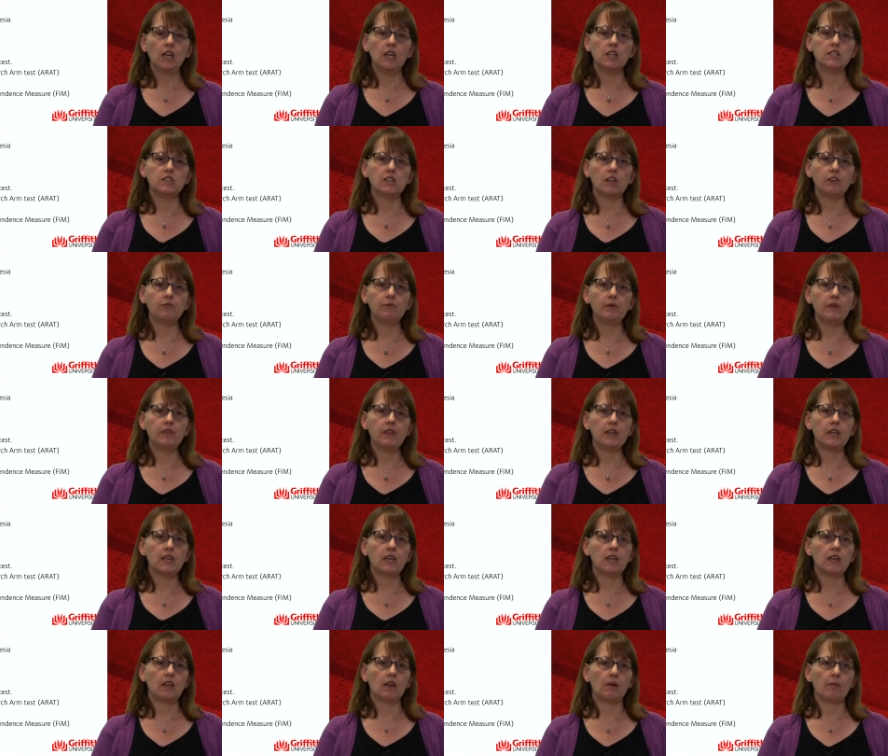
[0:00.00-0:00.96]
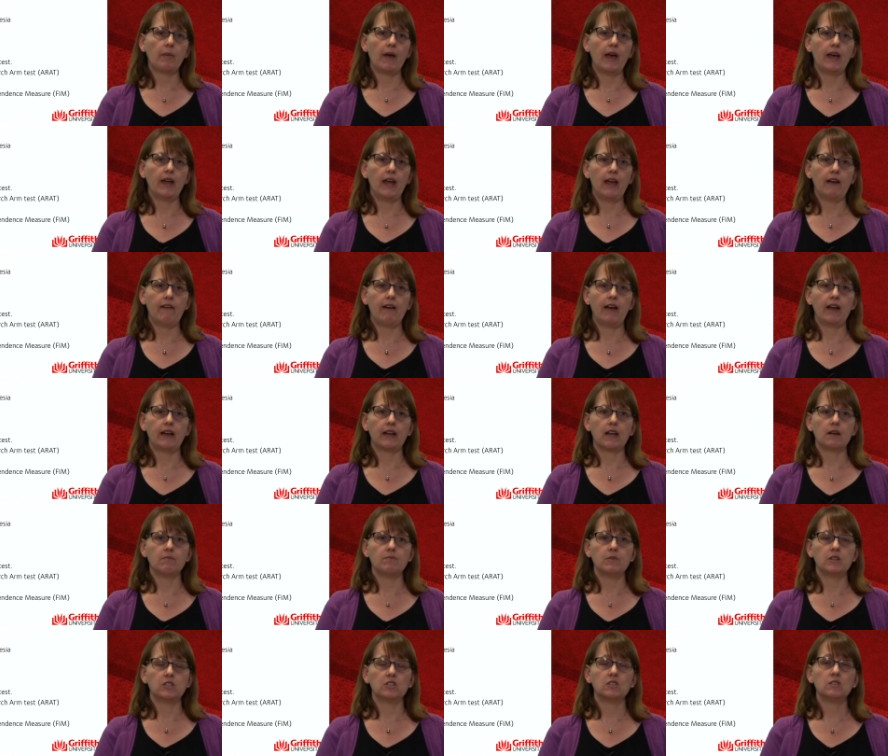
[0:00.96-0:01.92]
So if we're thinking about our
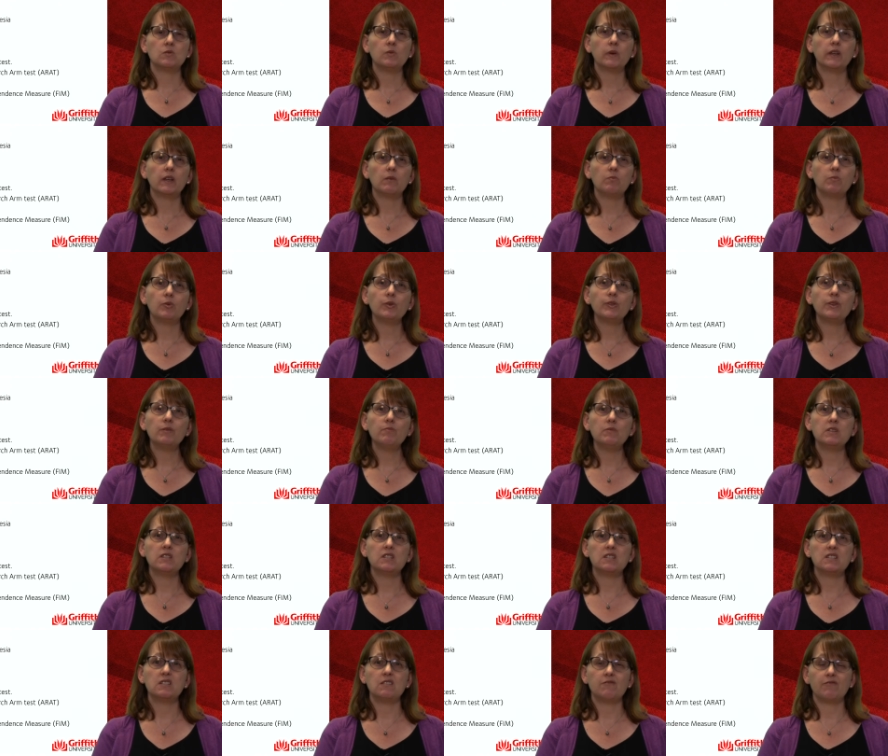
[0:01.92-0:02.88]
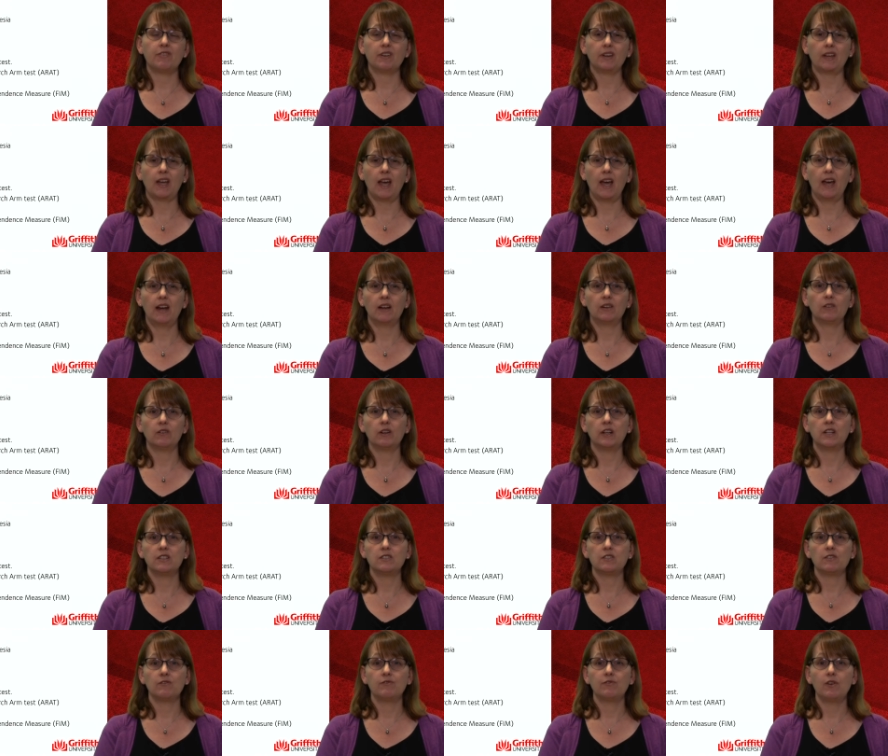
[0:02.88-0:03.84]
outcome measures, we can put them into different
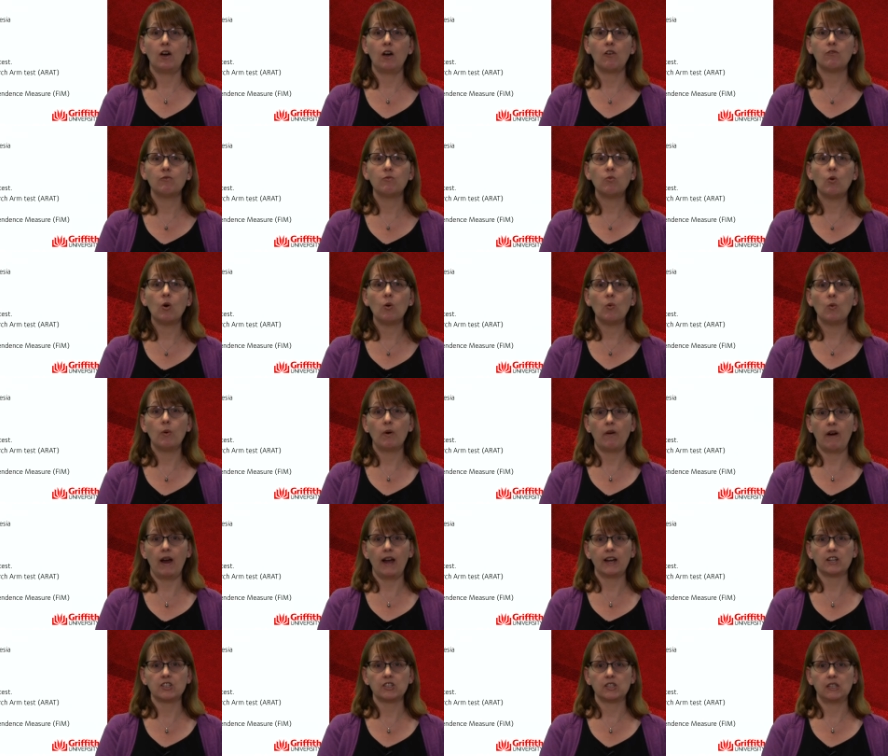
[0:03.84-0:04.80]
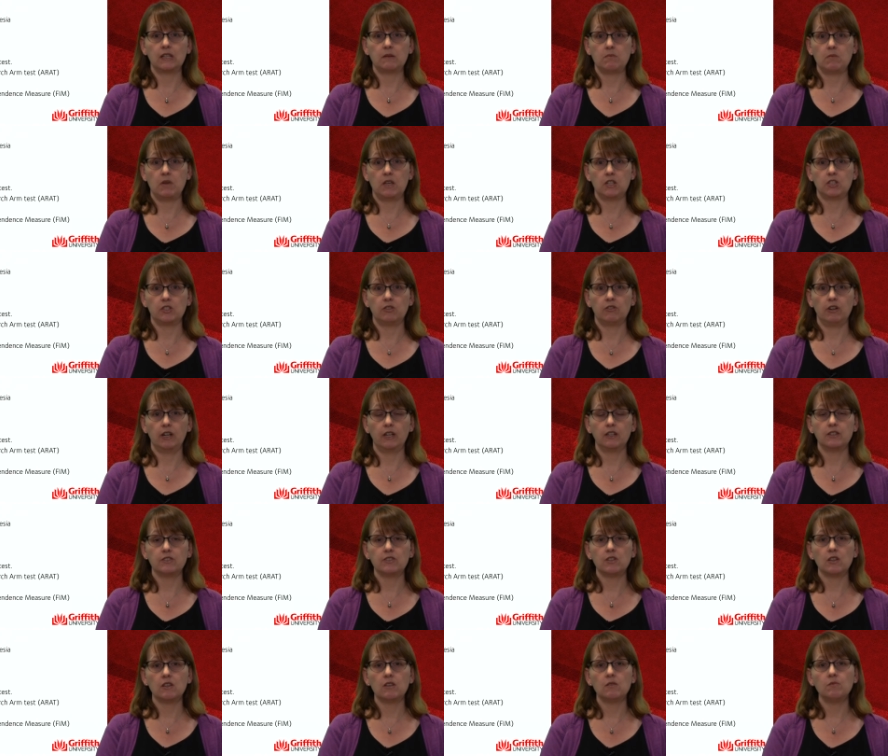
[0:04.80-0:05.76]
categories of what we're actually measuring.
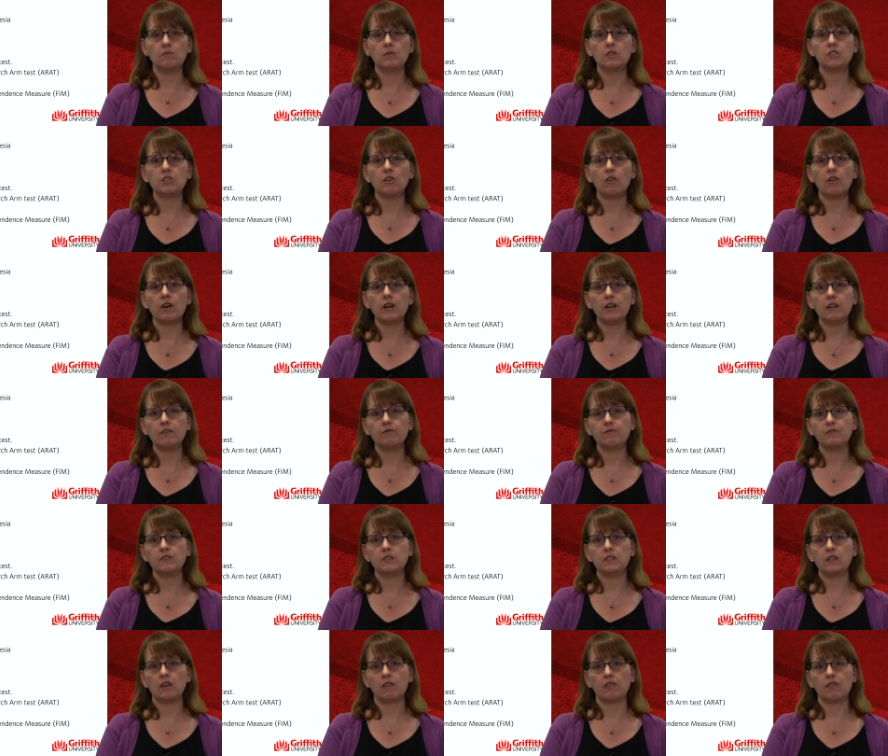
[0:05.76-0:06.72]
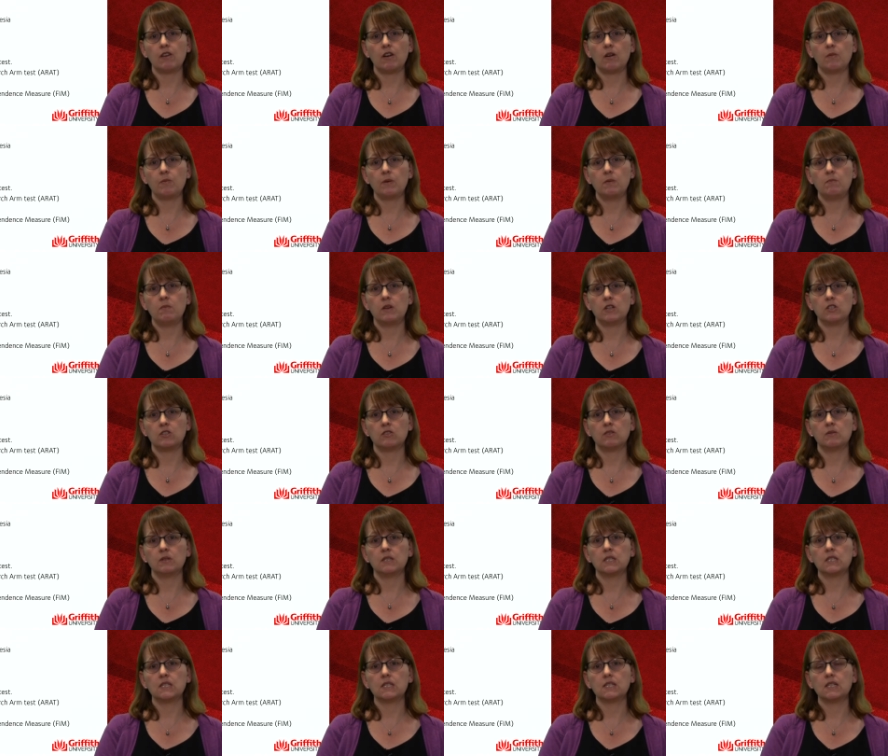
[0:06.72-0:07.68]
So the majority of physiotherapy
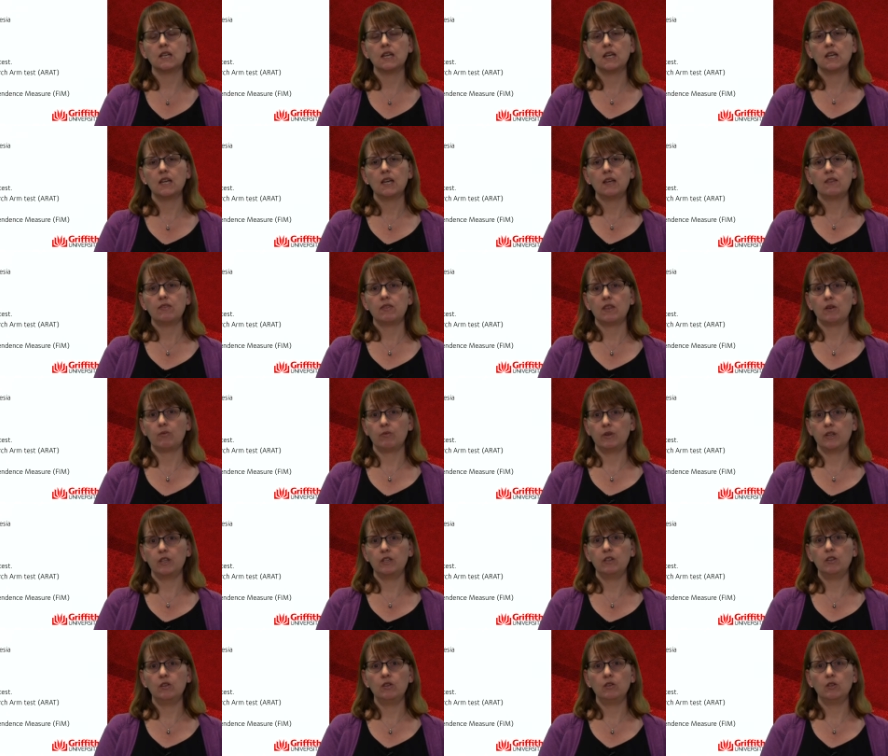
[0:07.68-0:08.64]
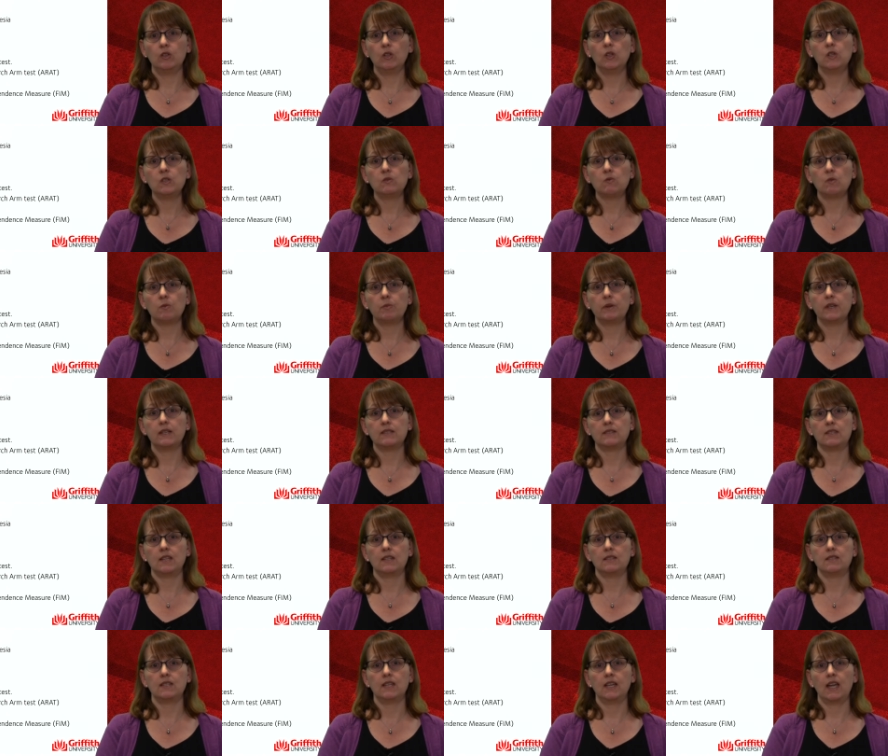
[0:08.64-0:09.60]
measurements that we use will be
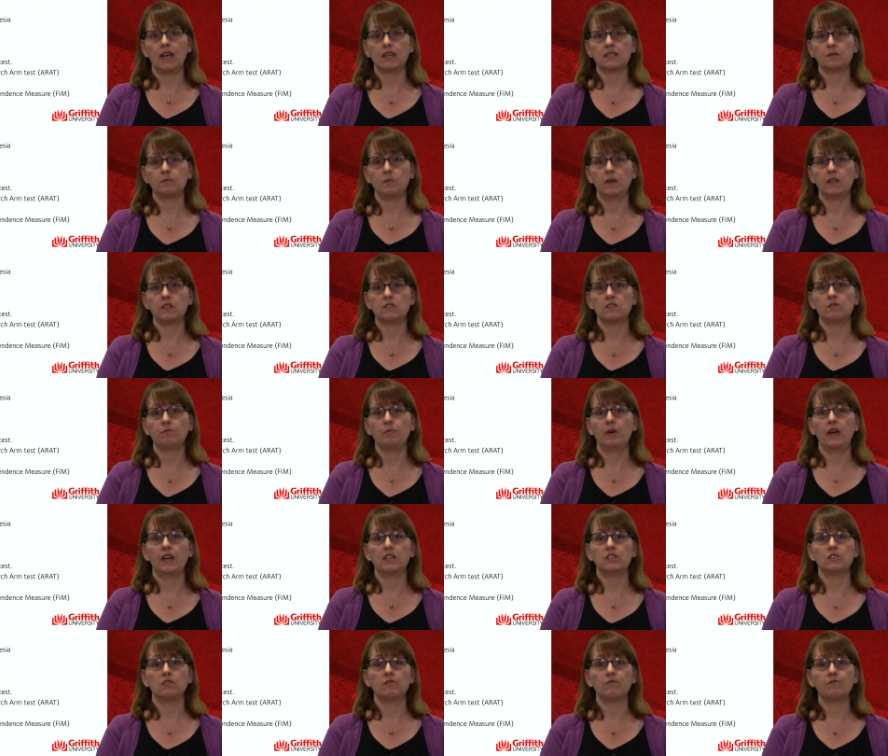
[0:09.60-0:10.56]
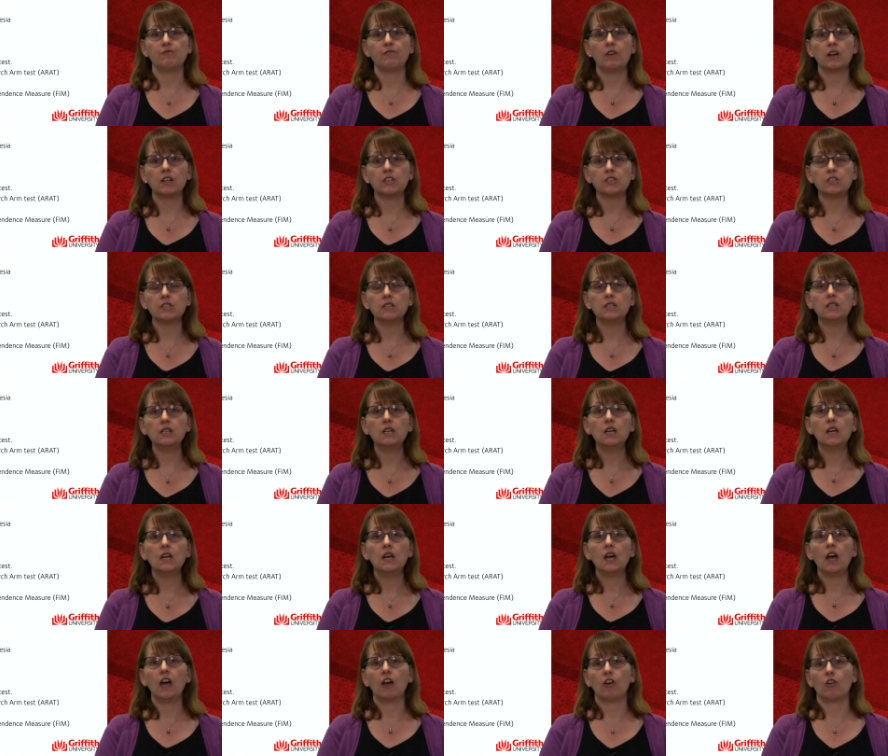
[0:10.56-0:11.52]
assessing aspects of patient function
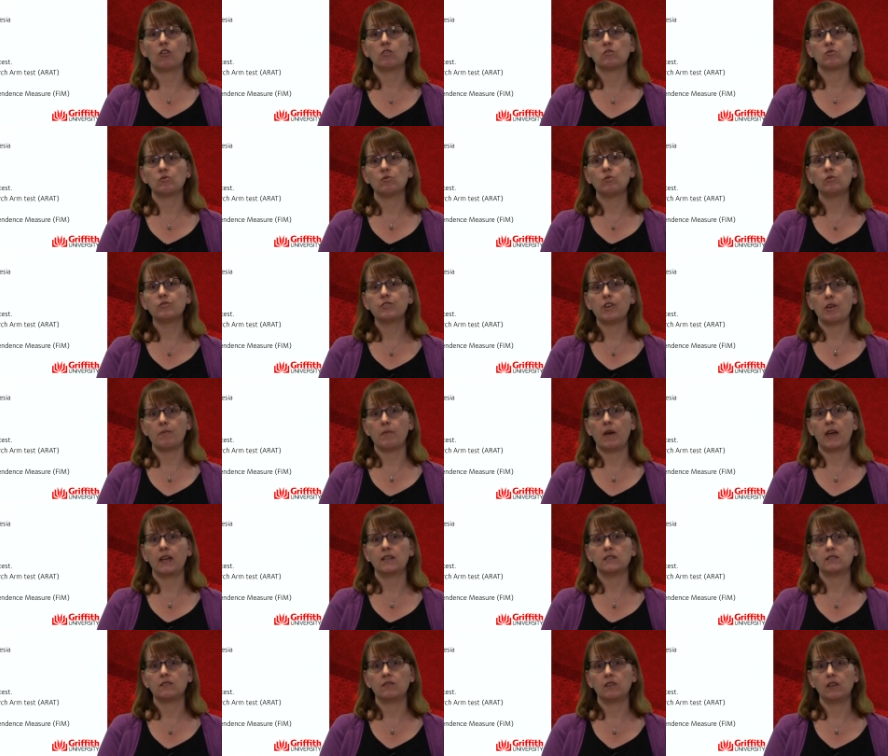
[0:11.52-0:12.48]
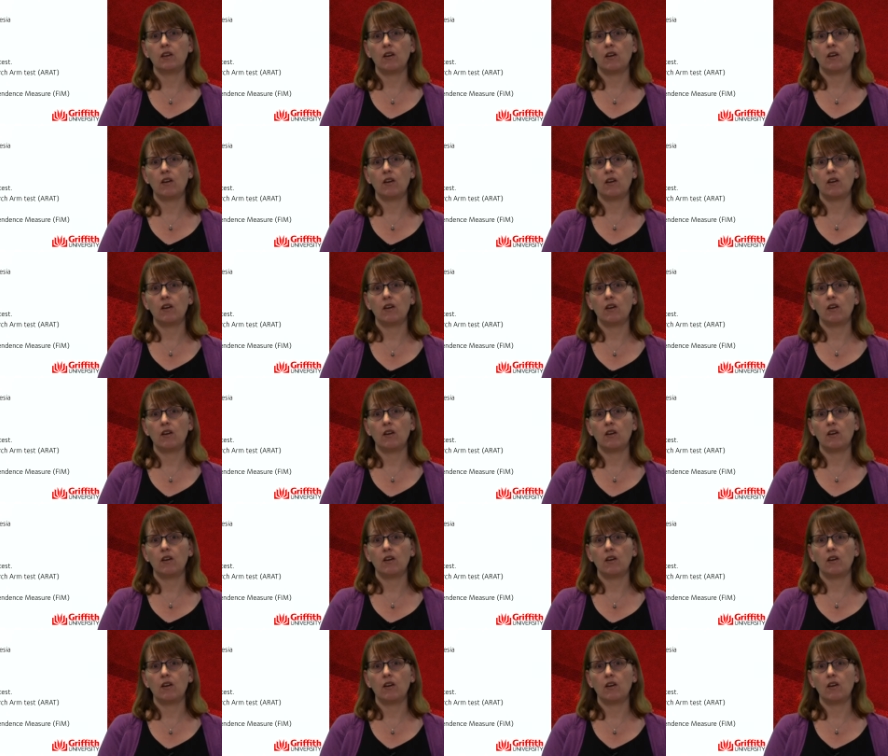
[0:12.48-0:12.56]
across all domains of the